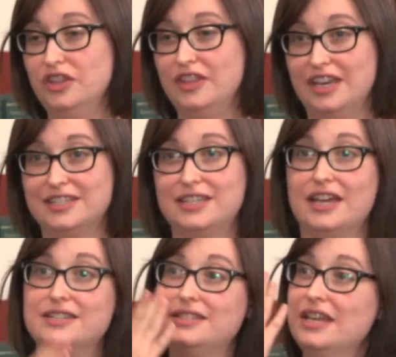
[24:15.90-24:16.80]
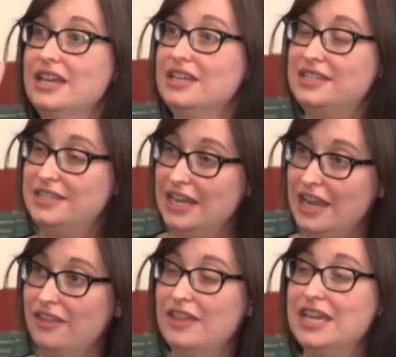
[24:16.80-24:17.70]
They discuss
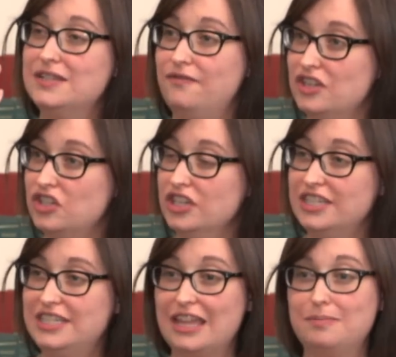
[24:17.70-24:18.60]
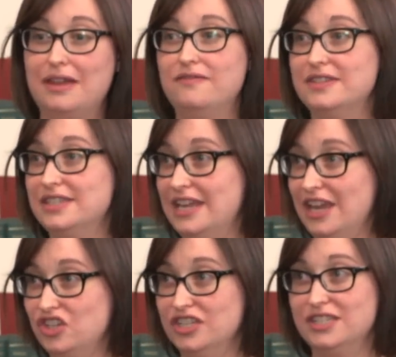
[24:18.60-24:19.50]
seeing things, visions, deathbed
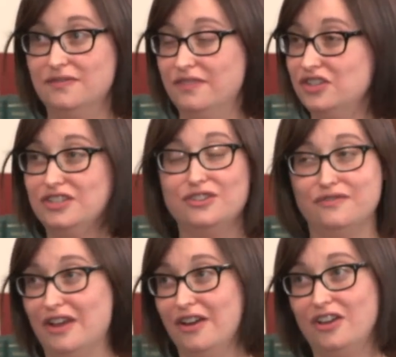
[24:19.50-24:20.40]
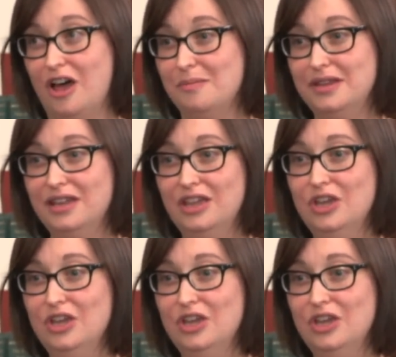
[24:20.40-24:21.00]
visitations and visions are very common.